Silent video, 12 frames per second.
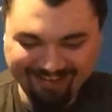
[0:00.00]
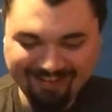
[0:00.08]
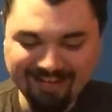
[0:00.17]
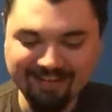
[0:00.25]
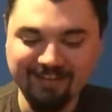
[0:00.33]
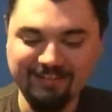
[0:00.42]

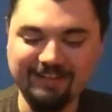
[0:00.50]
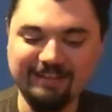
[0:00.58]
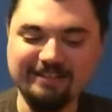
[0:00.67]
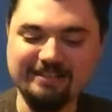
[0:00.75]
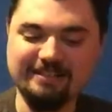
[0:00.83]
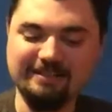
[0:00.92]
They said the they
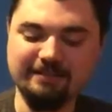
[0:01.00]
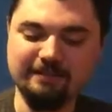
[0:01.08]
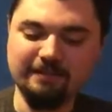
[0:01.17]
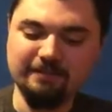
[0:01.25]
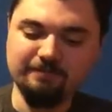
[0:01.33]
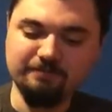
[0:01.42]
pretty is, much
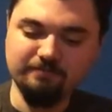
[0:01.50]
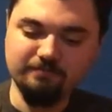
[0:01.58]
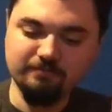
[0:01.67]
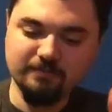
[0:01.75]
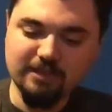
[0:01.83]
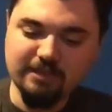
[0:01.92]
like.
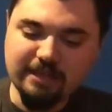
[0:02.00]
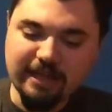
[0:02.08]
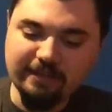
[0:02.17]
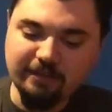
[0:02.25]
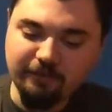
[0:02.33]
And